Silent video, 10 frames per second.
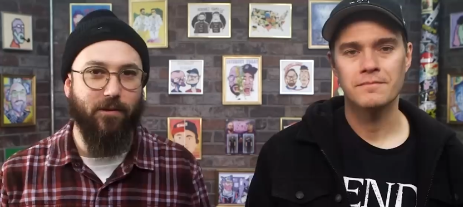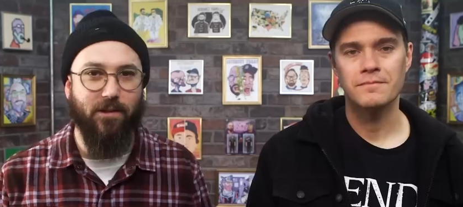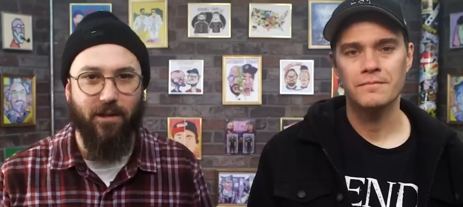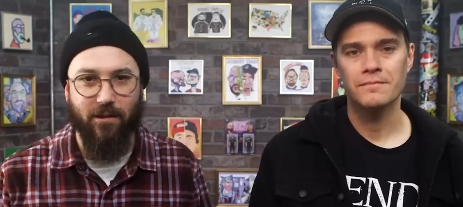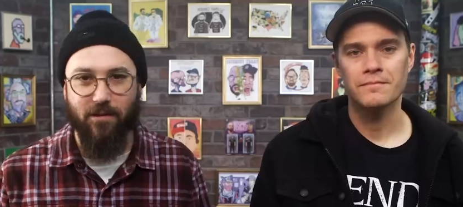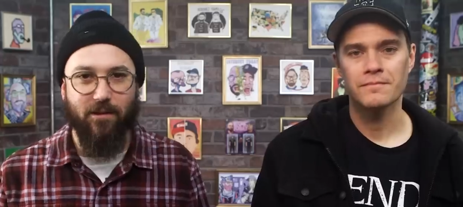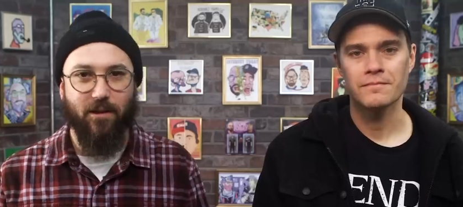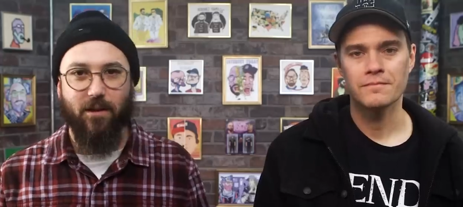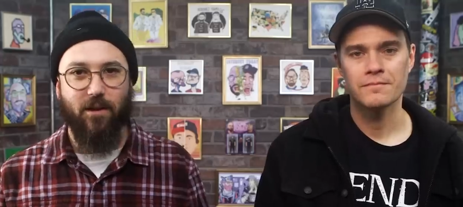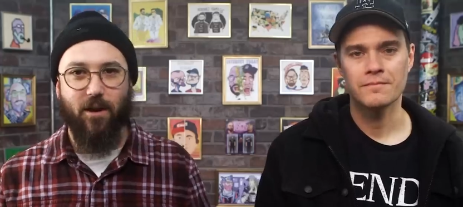Speaker 1: the scenes,
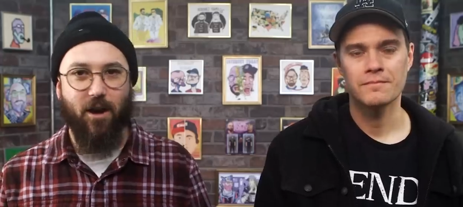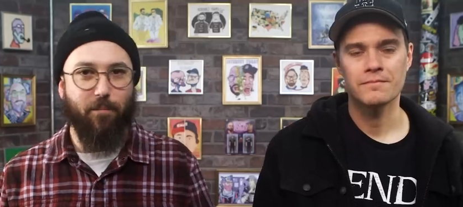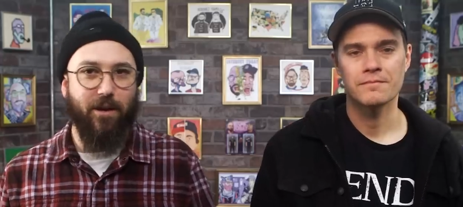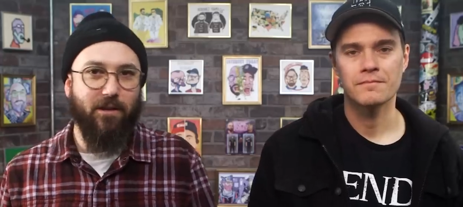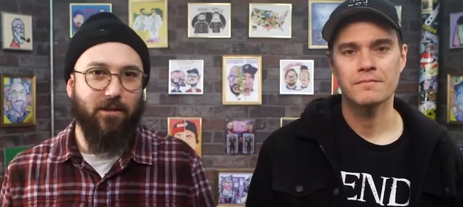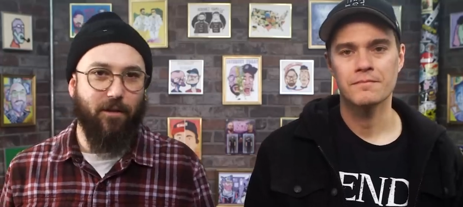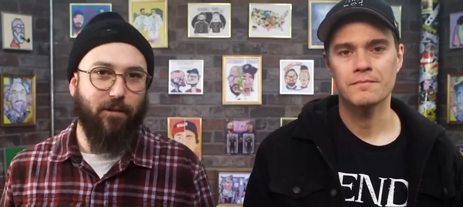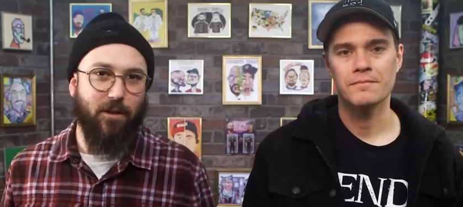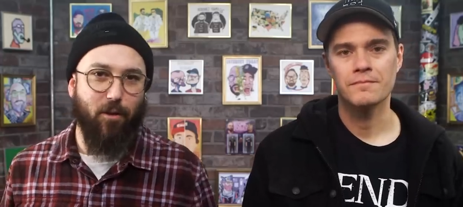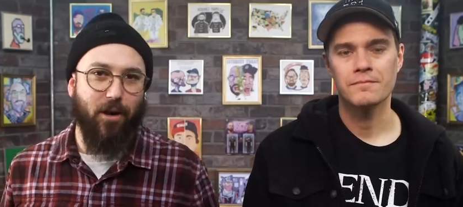automating
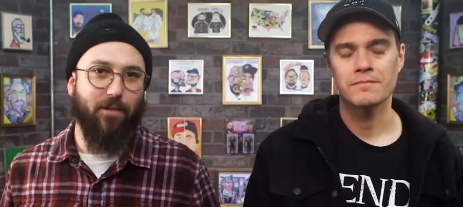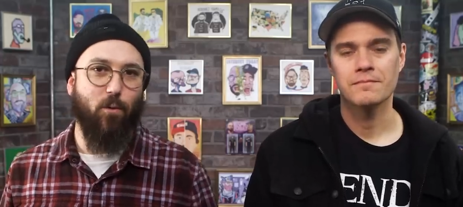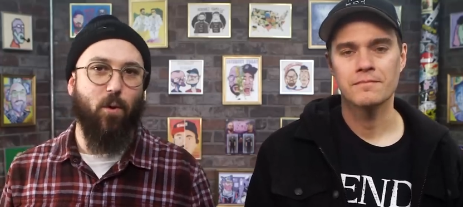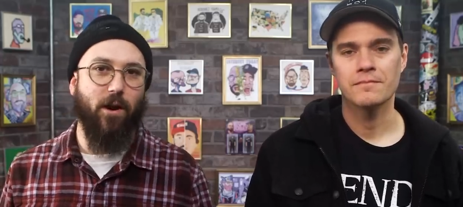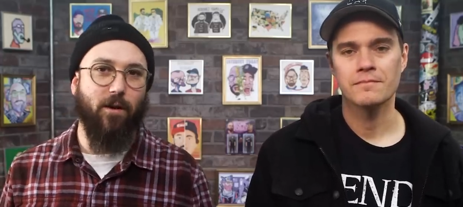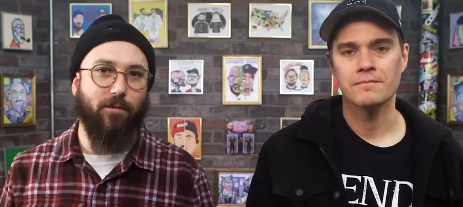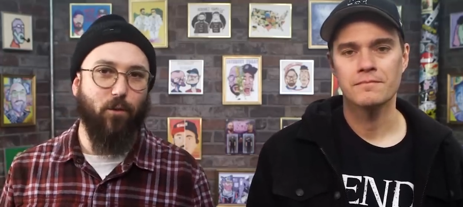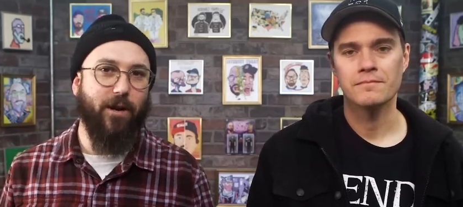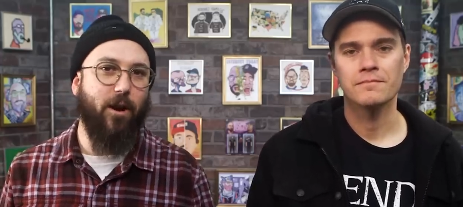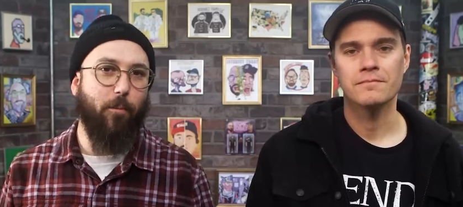stuff that you aren't even aware of
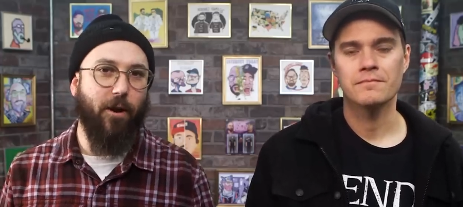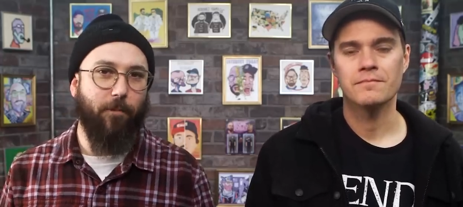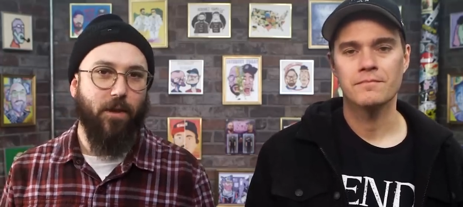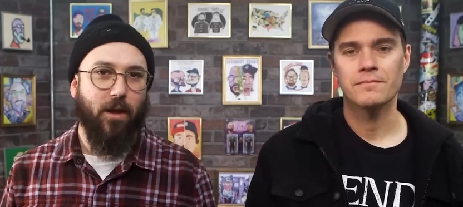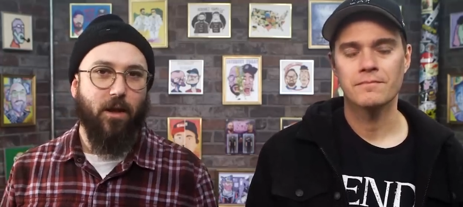or care about.